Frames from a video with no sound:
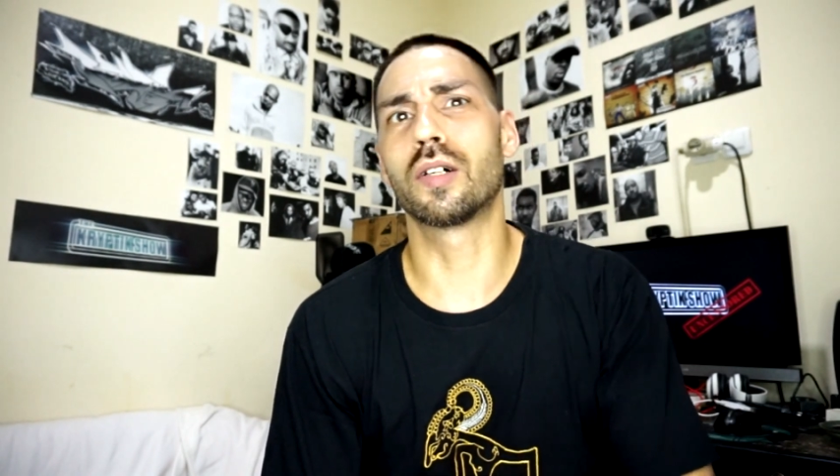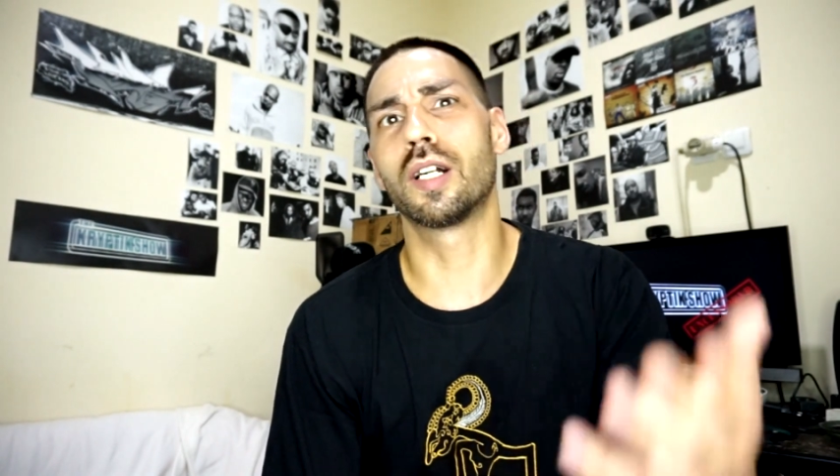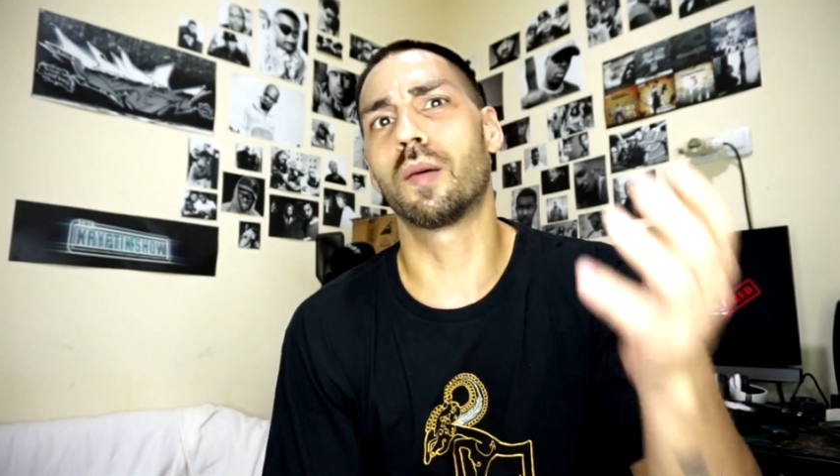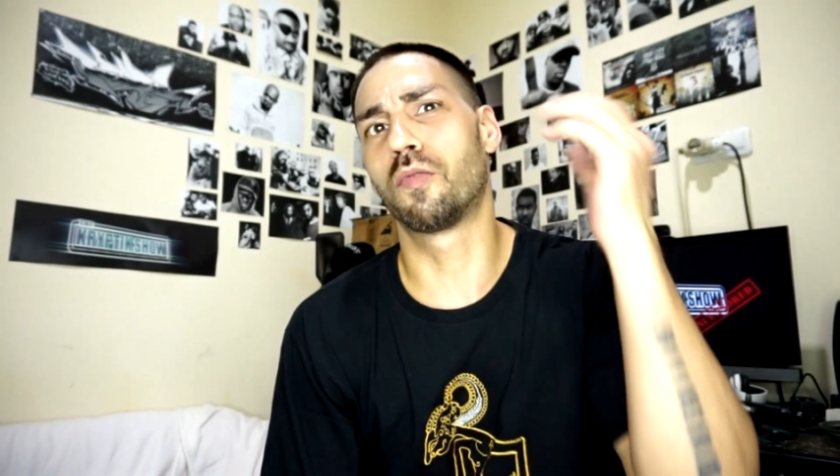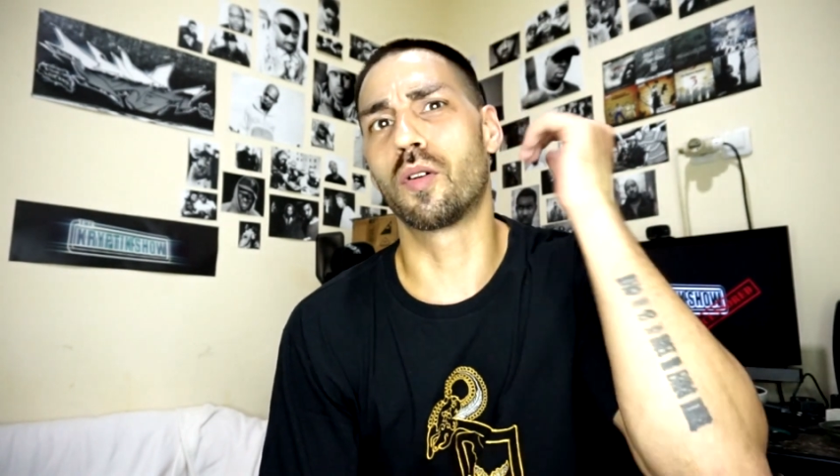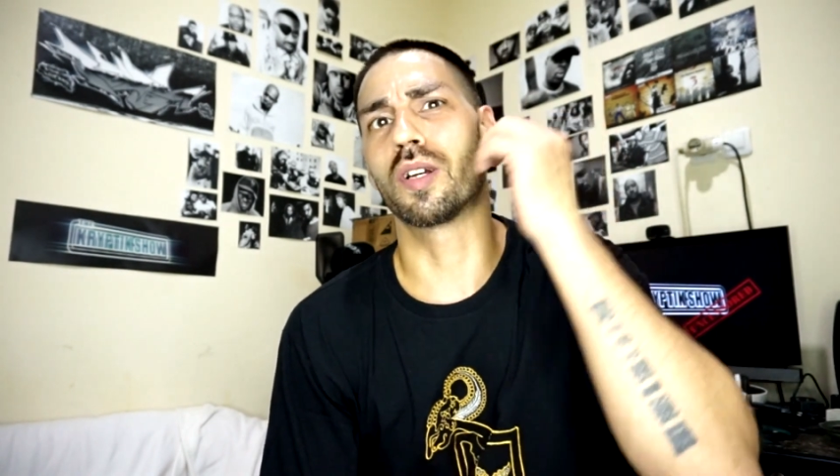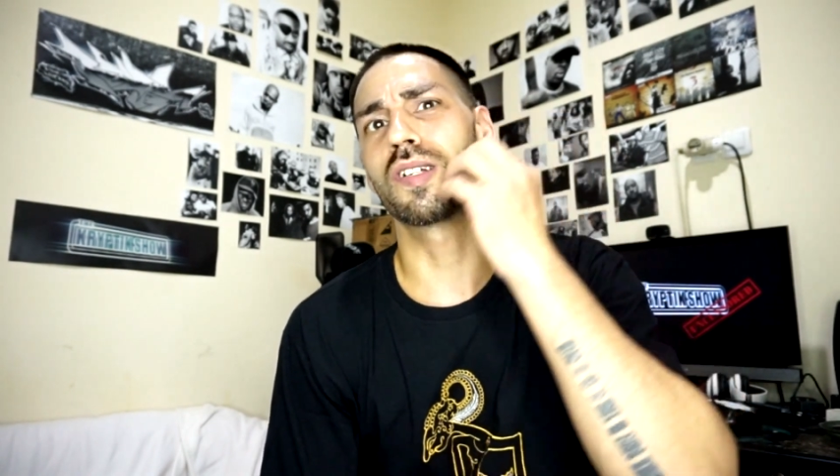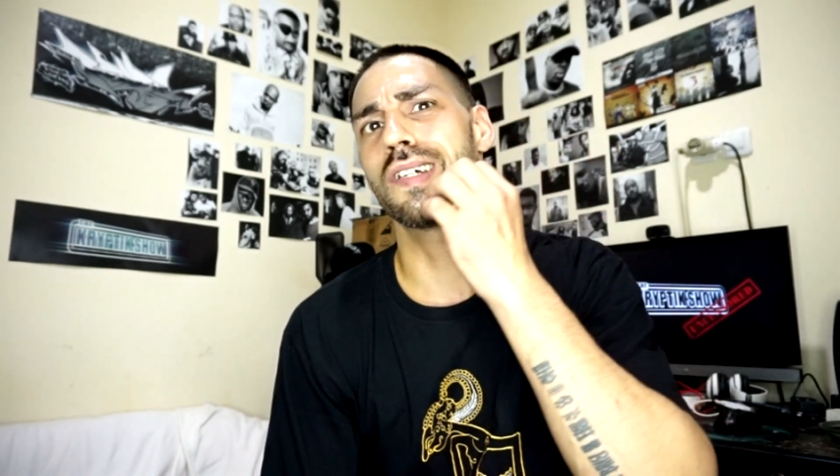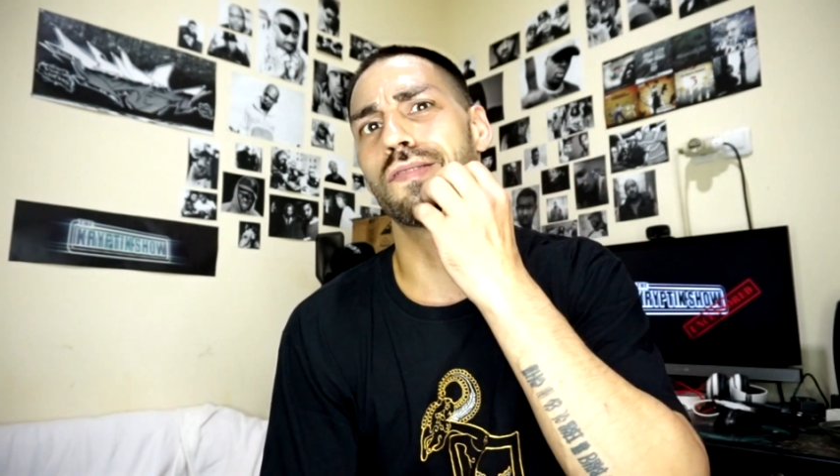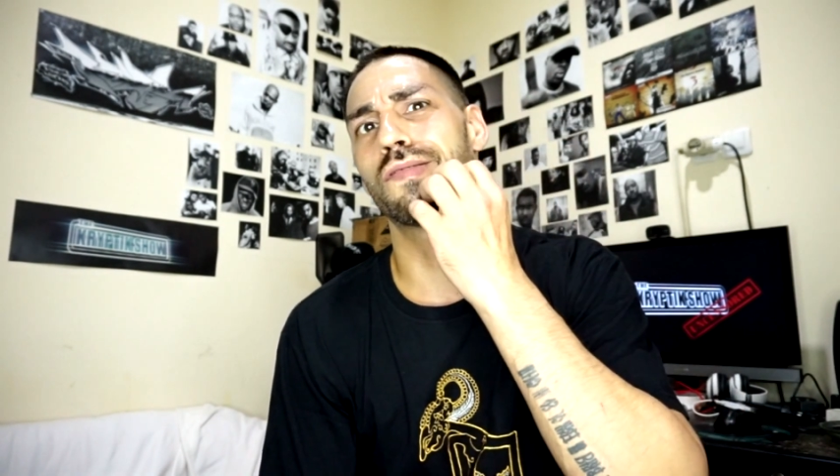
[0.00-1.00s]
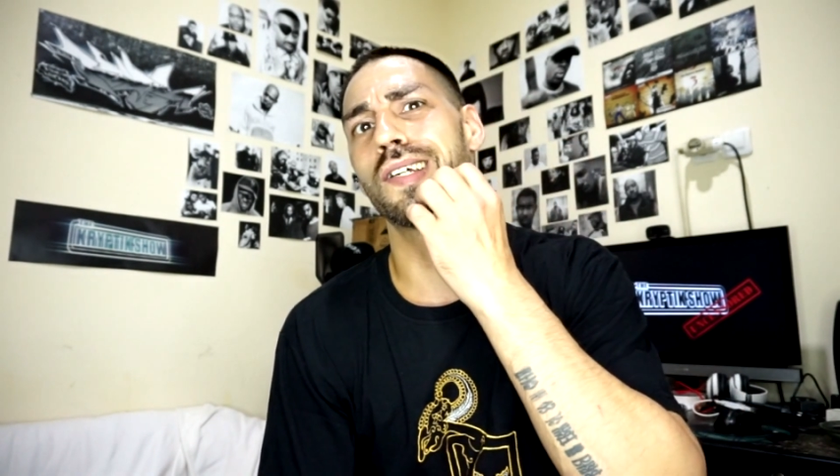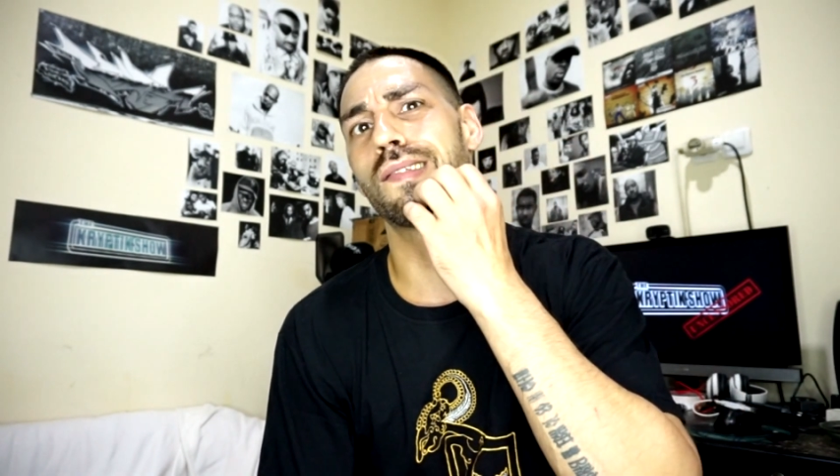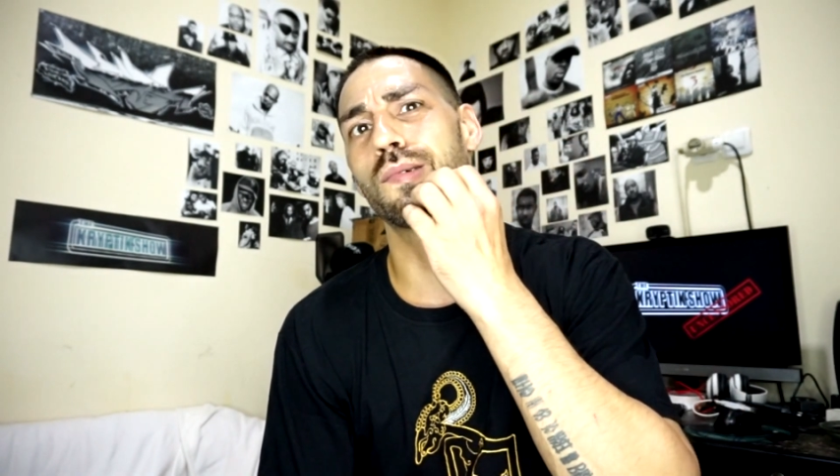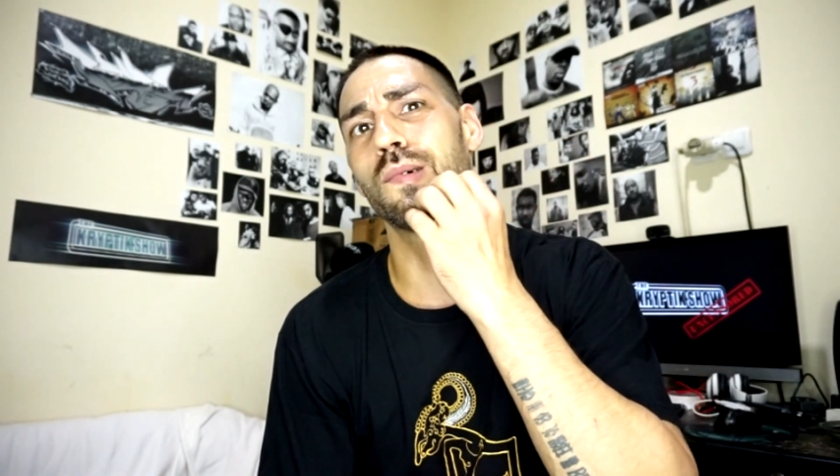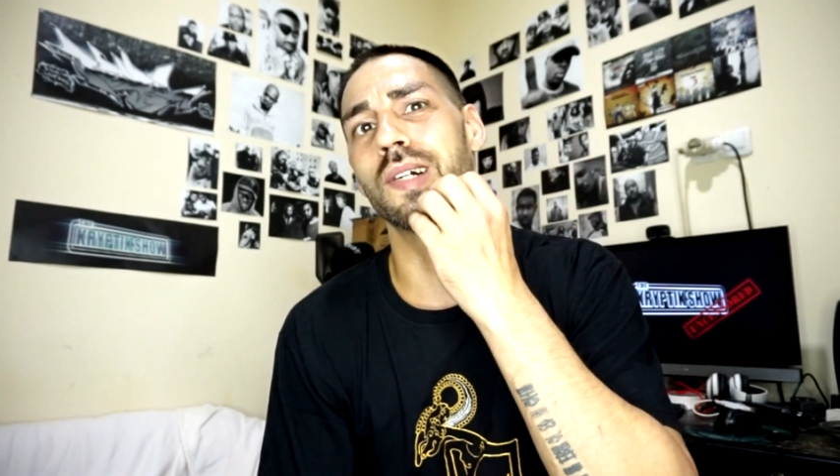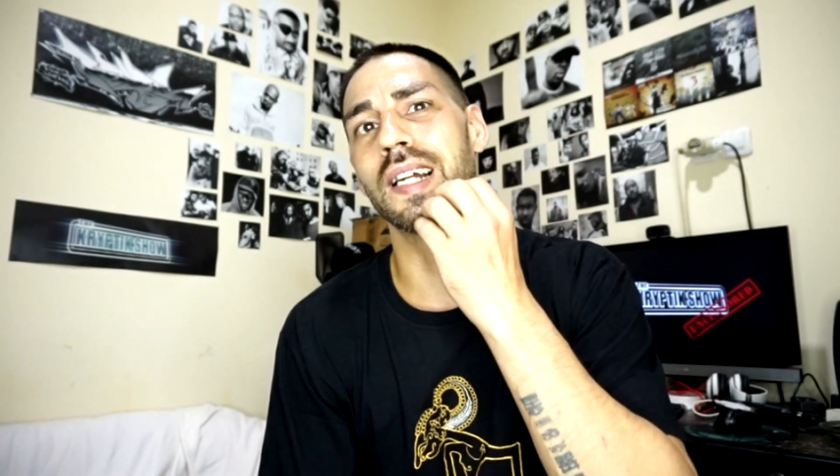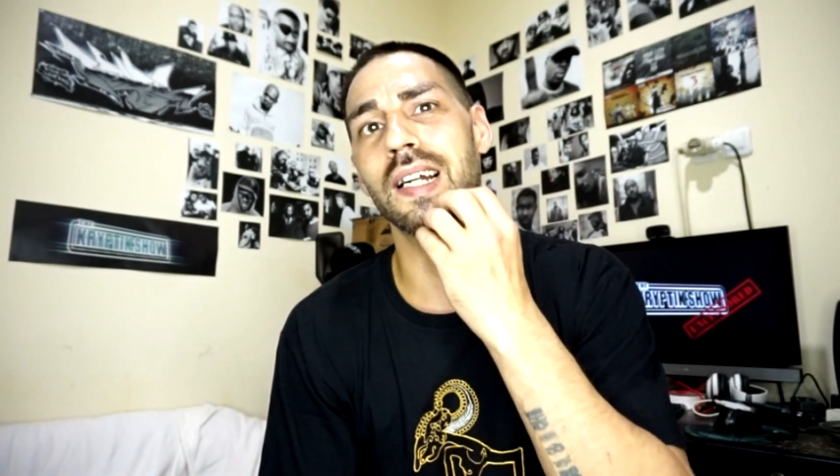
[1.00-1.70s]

Look it up for yourself, read through it,